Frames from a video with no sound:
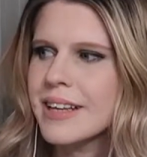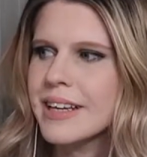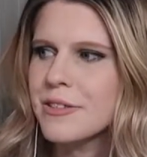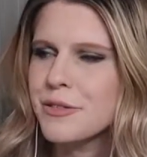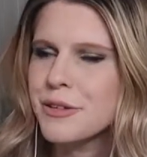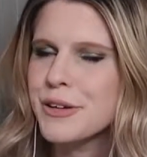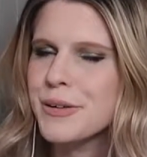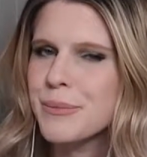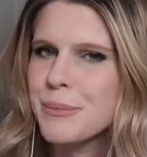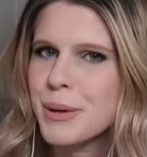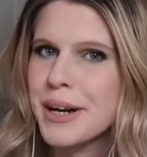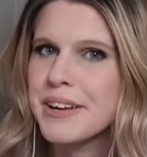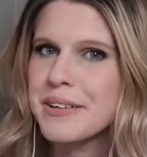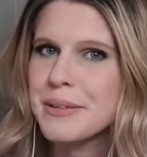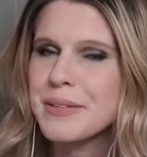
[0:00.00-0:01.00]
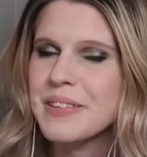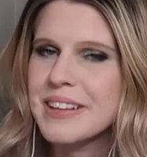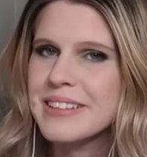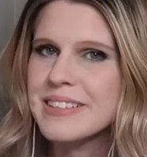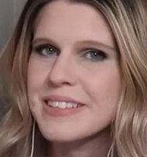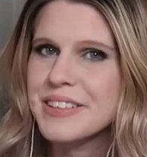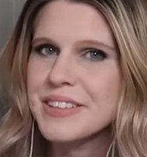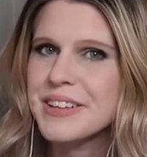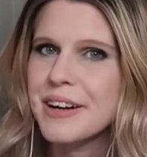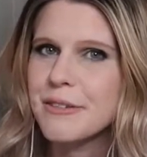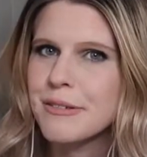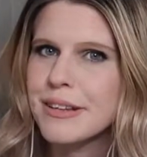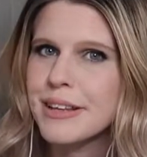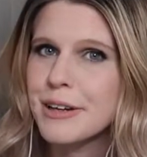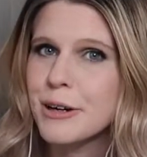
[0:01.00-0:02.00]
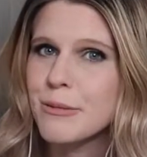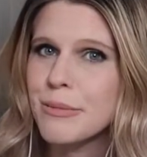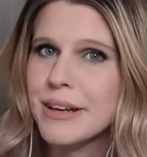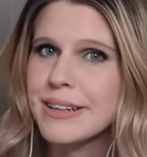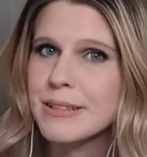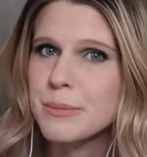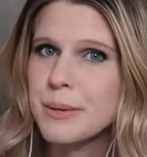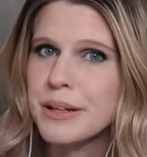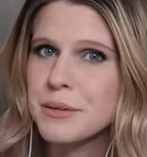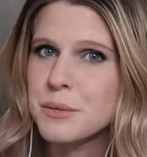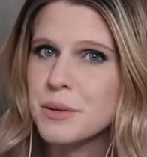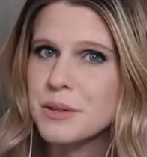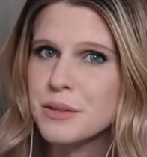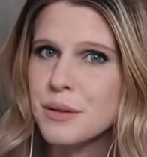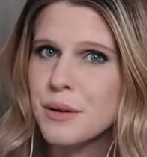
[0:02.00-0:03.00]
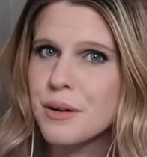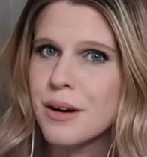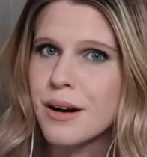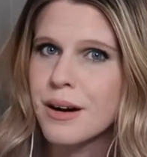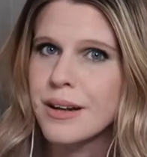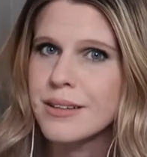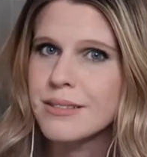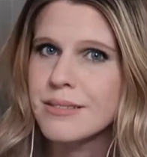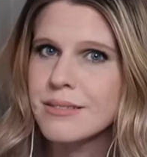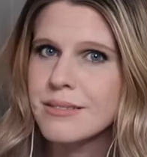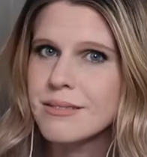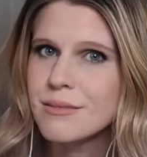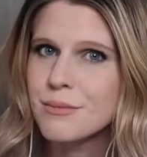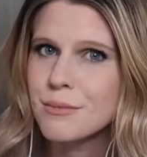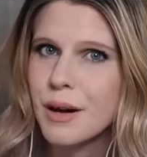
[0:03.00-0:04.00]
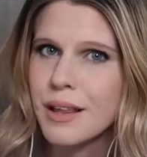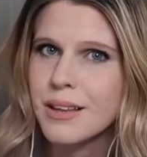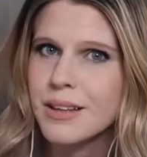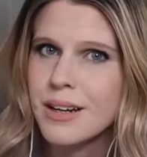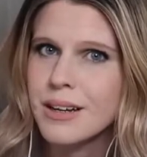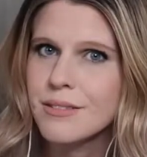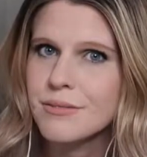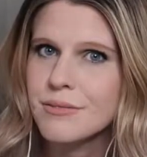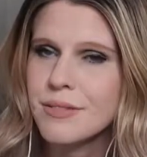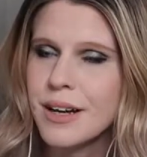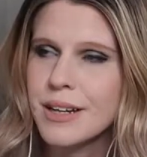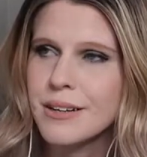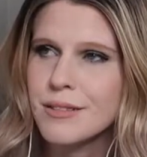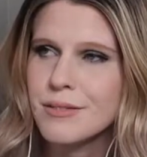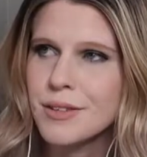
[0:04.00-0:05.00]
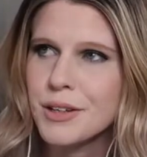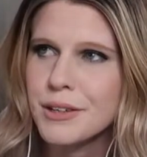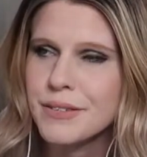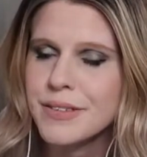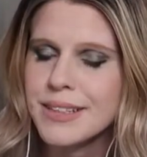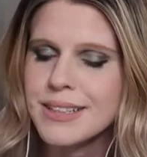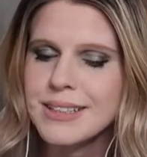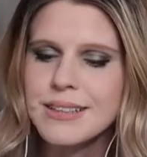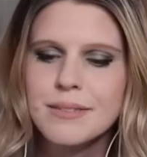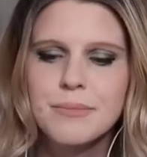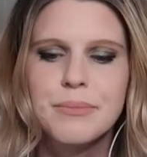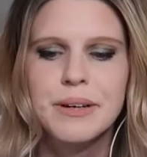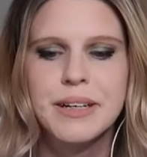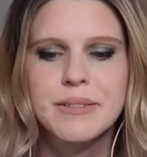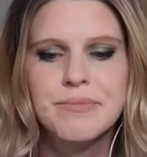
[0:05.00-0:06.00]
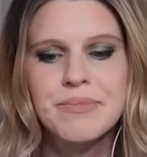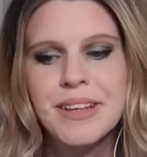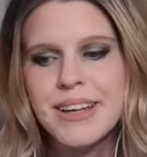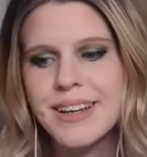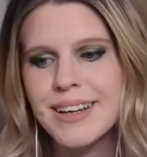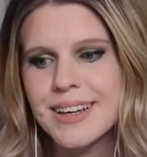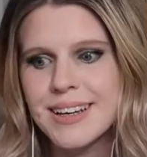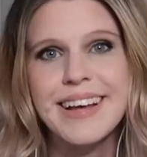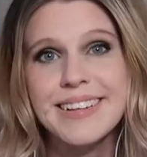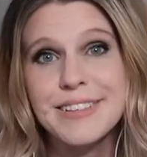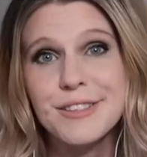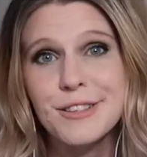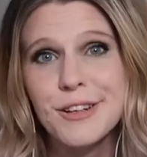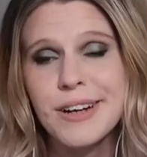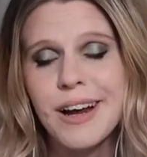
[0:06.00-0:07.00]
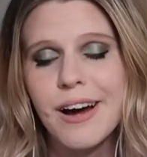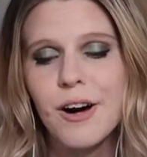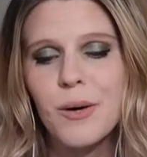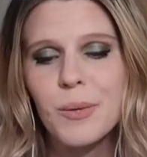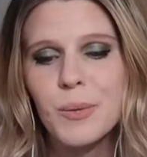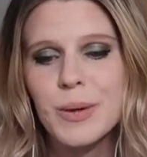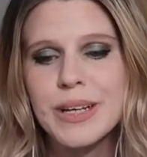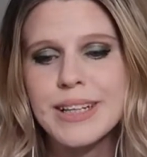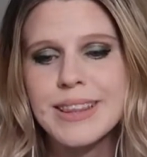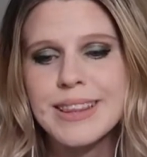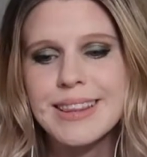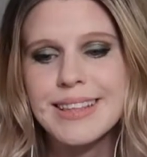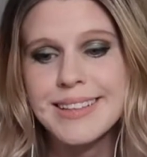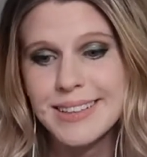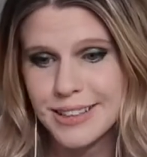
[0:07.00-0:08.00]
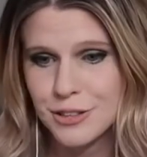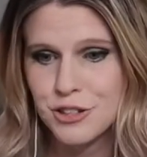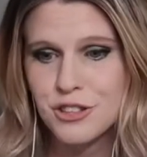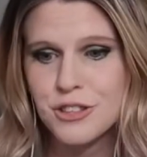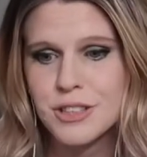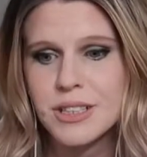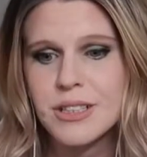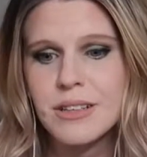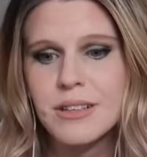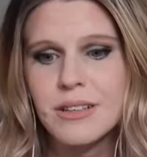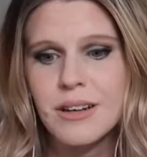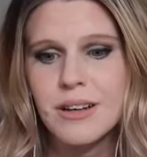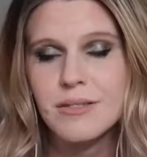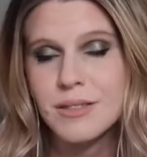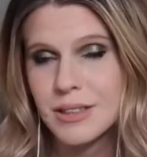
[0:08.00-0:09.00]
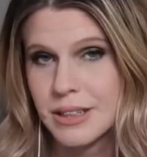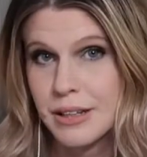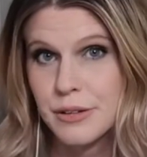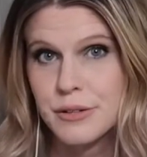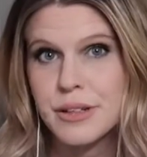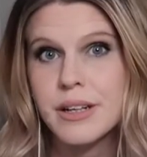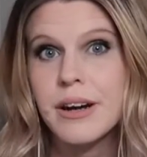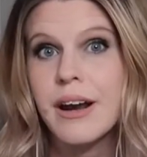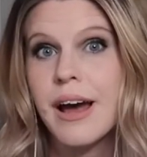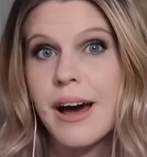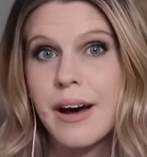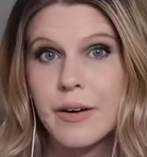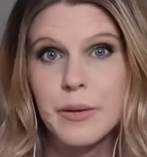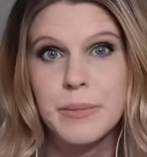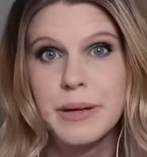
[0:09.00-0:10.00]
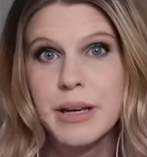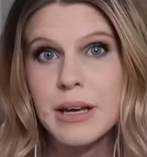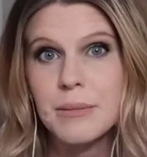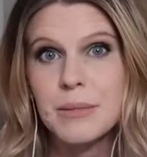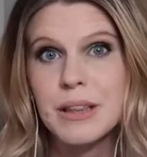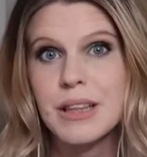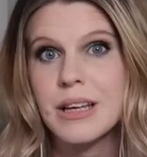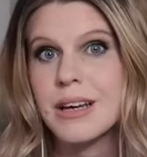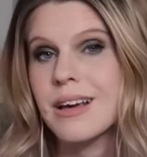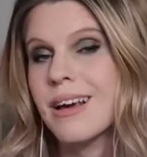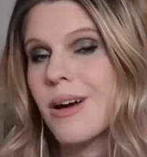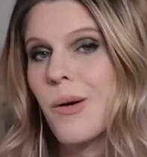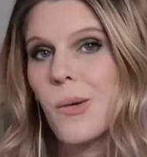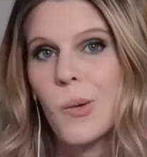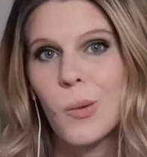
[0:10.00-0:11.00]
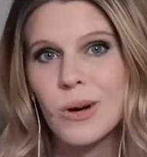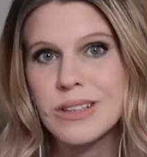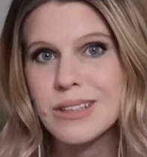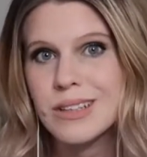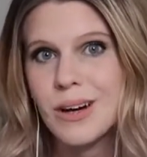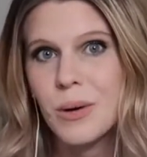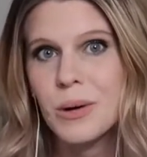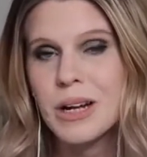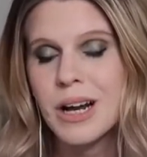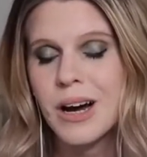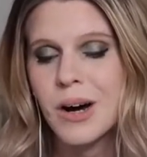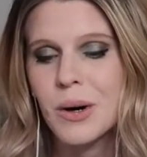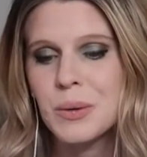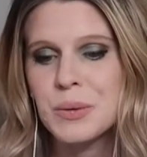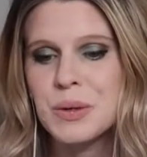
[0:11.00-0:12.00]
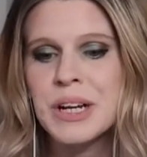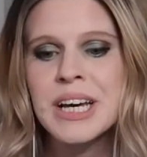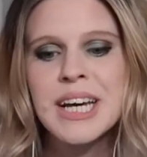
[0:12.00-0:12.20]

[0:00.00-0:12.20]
for a brand new listener, I really hope I explained what's going on well enough. I don't know if I did, but let's start out with the history of Slytherin, how it became a thing, what's going on.